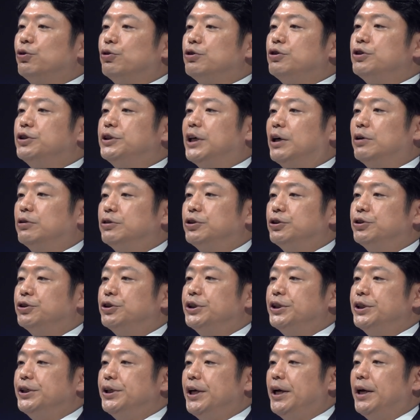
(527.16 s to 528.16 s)
We have
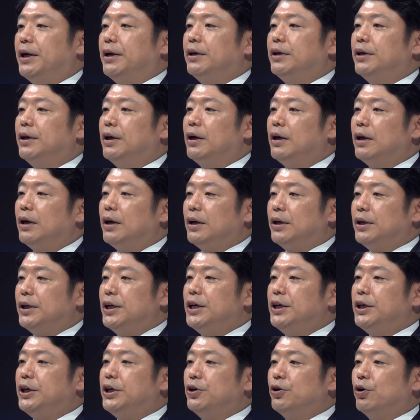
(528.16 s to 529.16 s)
launched the world's first
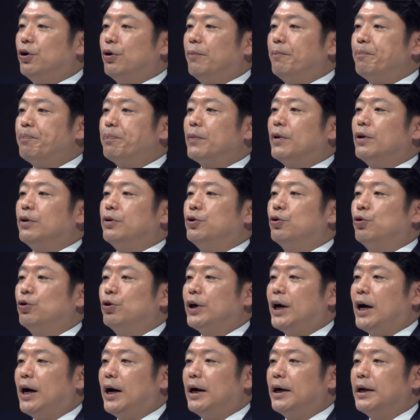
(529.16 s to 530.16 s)
in-app real-time
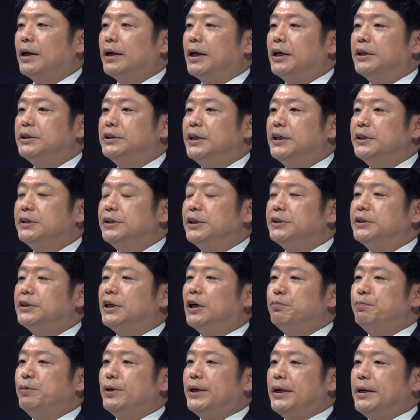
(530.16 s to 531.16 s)
sweepstakes
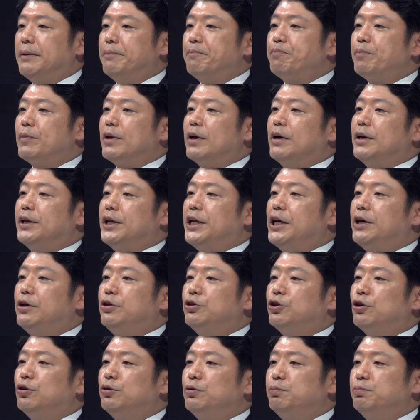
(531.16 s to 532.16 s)
feature, Instant
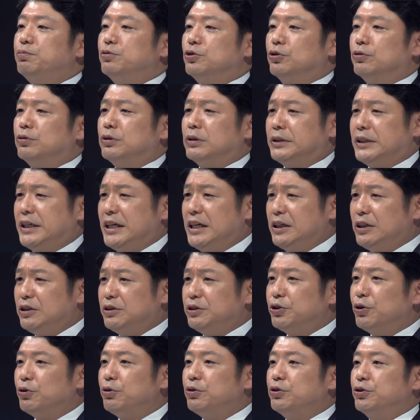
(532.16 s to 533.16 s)
Win, on
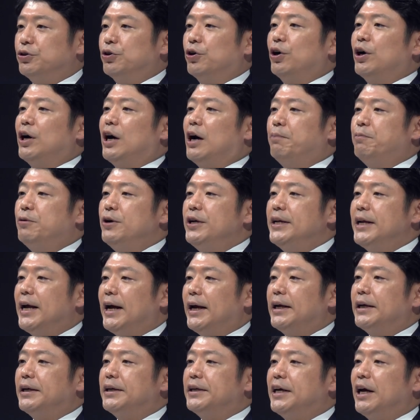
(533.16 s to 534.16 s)
TikTok, the video-based
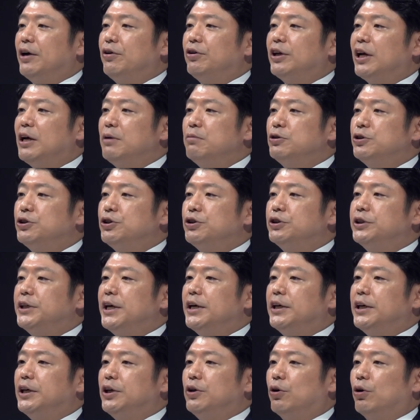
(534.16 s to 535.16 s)
social networking app
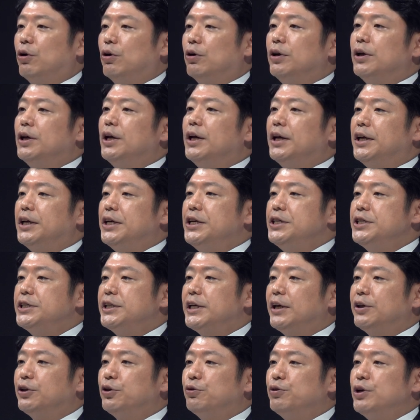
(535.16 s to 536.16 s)
that's
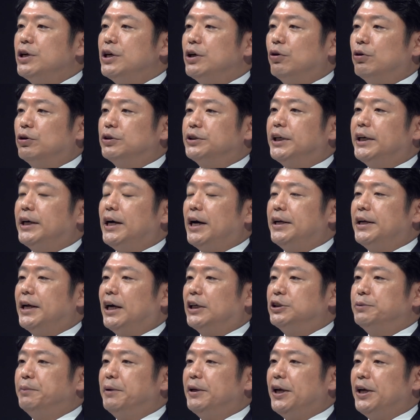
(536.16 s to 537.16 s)
particularly popular
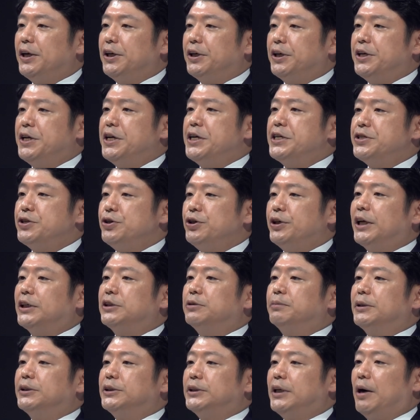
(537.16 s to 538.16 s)
among
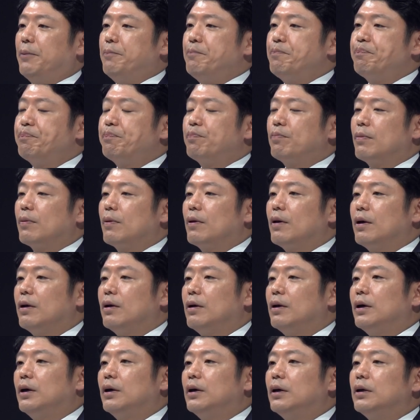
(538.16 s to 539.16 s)
younger users.
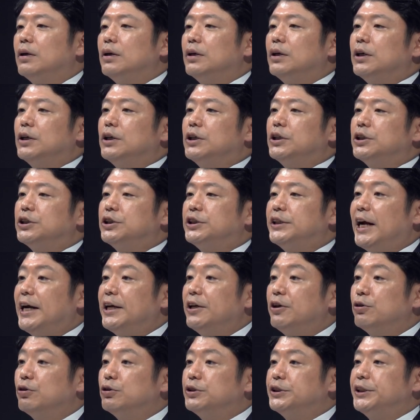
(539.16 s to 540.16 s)

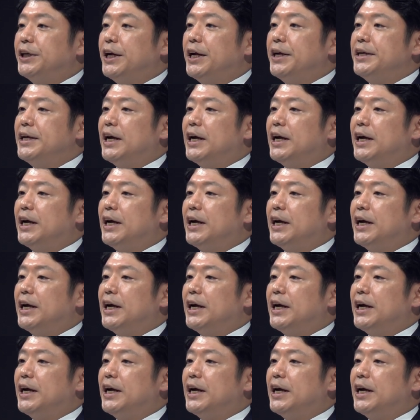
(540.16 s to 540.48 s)
As